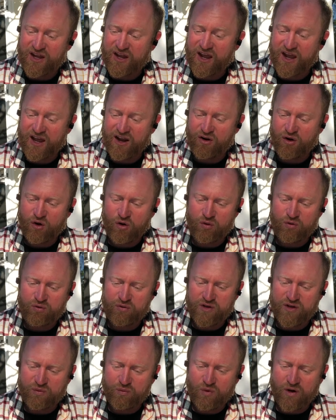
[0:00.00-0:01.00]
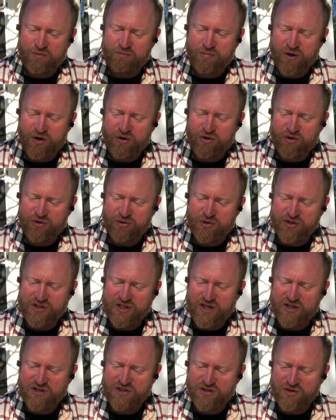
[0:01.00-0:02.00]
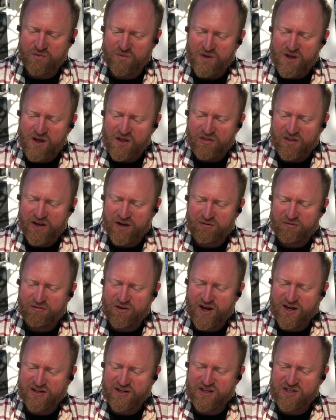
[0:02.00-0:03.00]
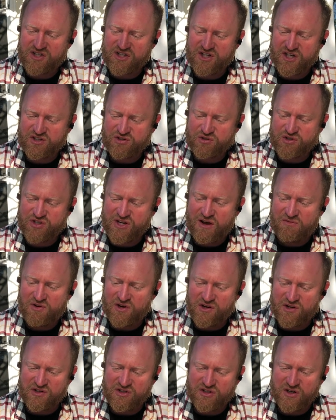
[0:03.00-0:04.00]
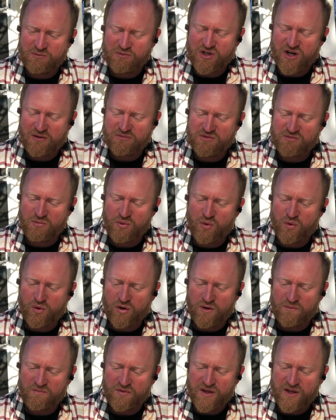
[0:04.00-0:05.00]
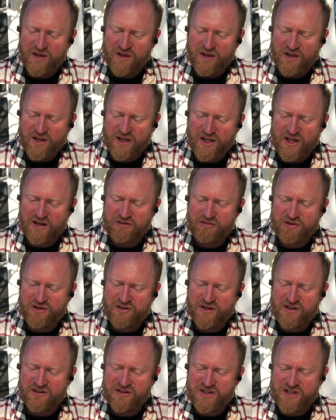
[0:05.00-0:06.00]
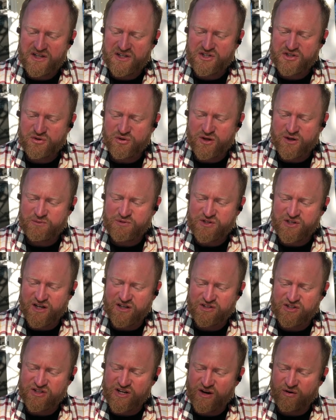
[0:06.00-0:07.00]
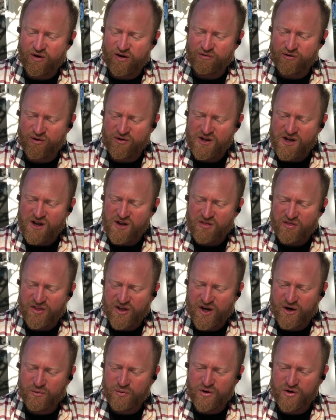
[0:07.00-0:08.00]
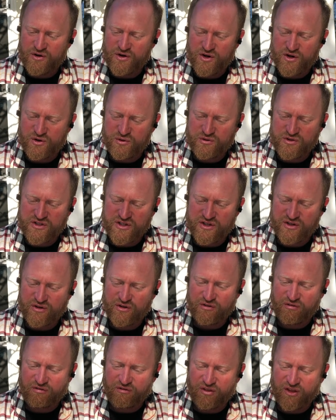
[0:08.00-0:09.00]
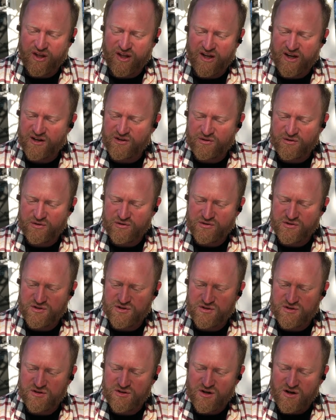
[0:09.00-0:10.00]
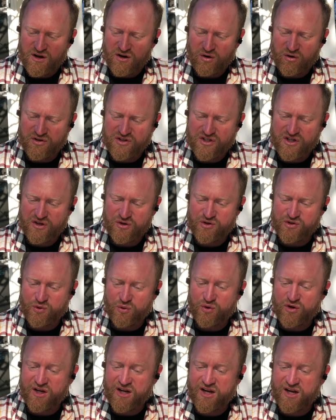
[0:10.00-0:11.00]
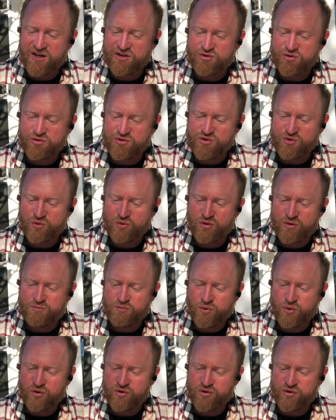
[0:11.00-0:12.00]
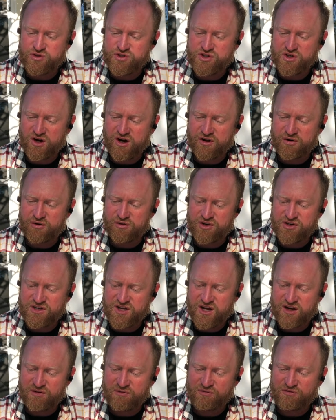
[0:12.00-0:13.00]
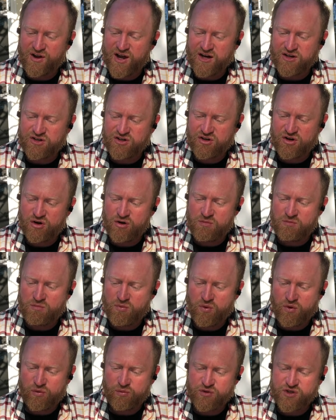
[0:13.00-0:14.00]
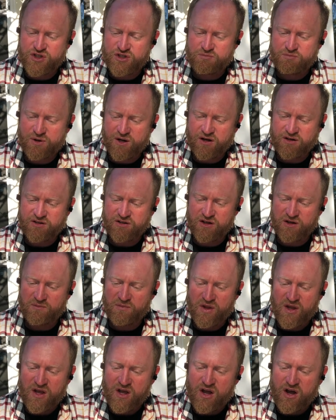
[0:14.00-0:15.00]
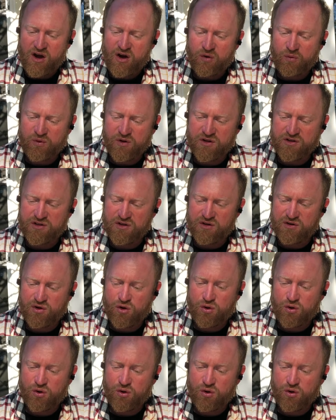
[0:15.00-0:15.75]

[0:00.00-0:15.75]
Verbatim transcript: had only one burial to attend to, they in fact had 6 or 7, and sometimes more. Even in these circumstances, however, there were no tears or candles or mourners to honor the dead. In fact, no more respect was